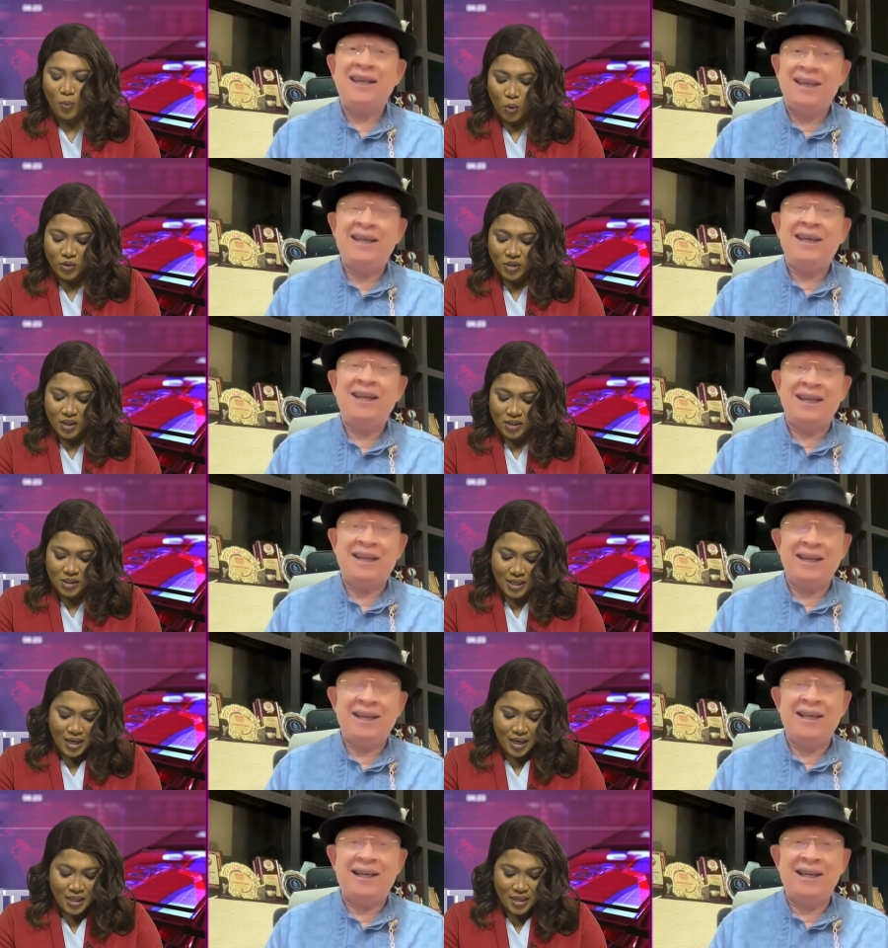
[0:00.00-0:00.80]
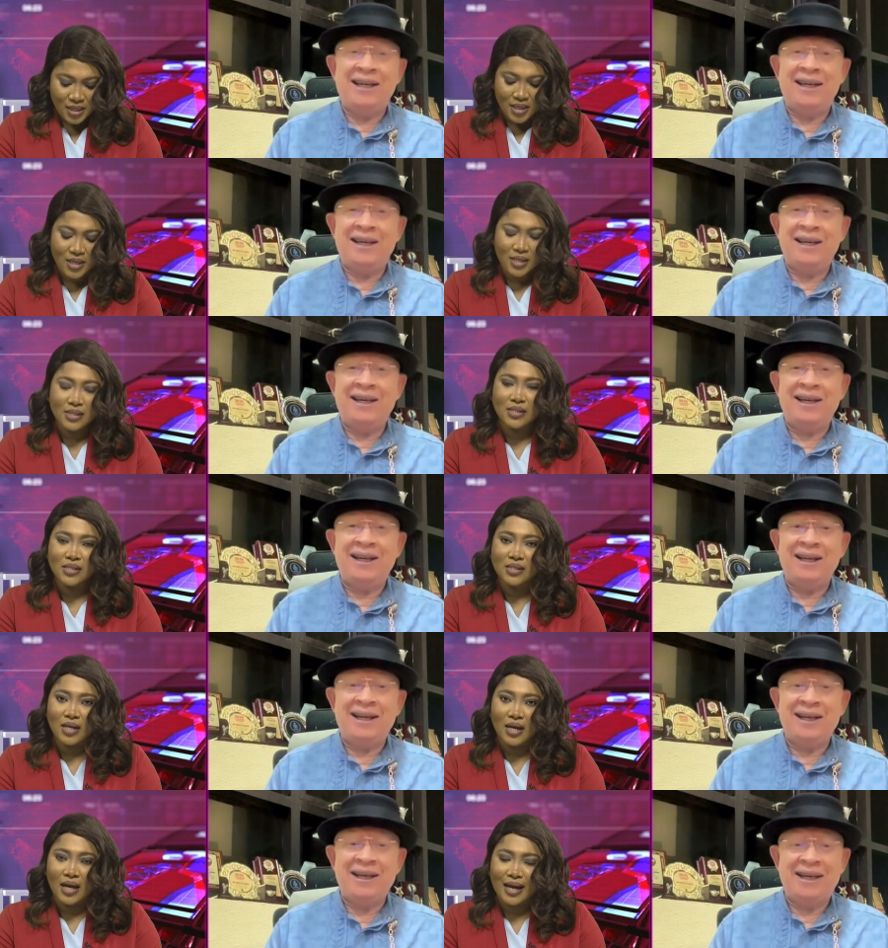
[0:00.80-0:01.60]
Speaker 1: of supporters in
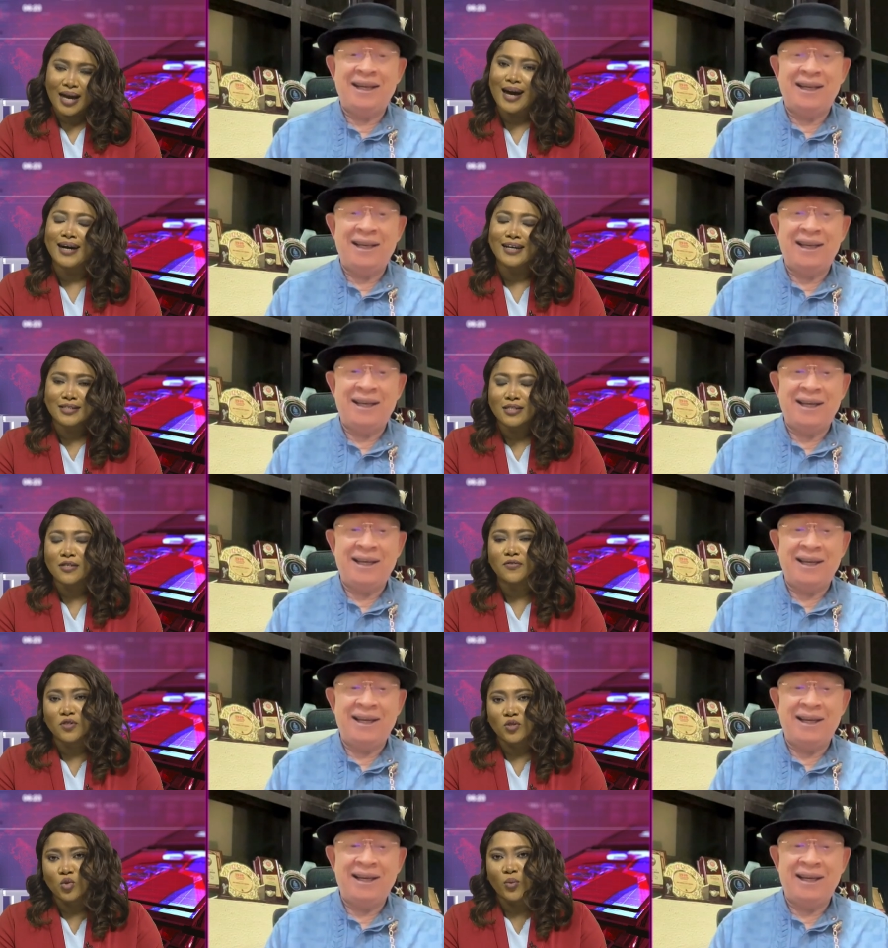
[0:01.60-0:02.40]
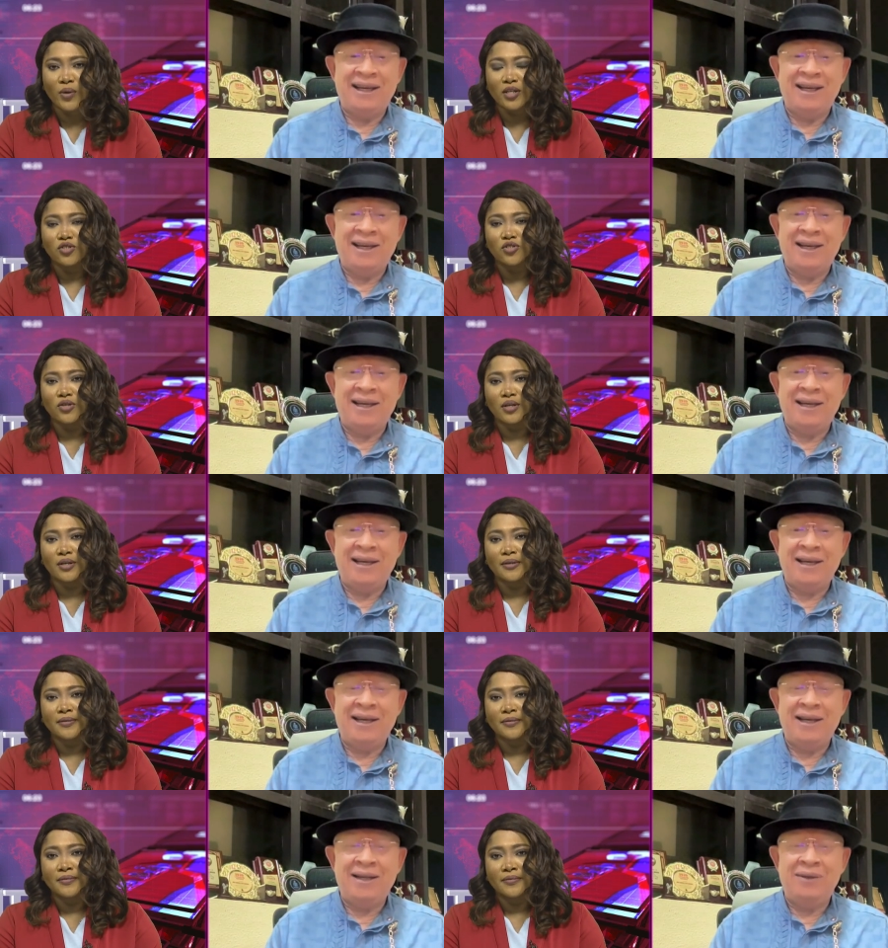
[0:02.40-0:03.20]
this uh, kinds of
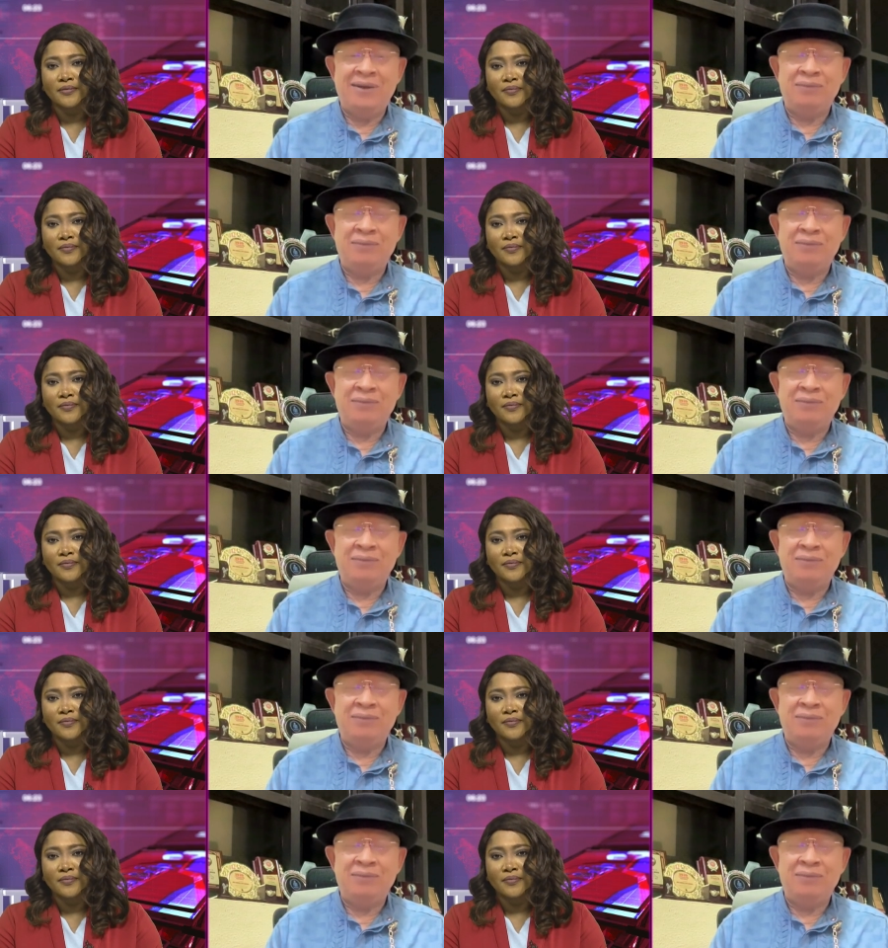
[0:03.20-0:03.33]
situation?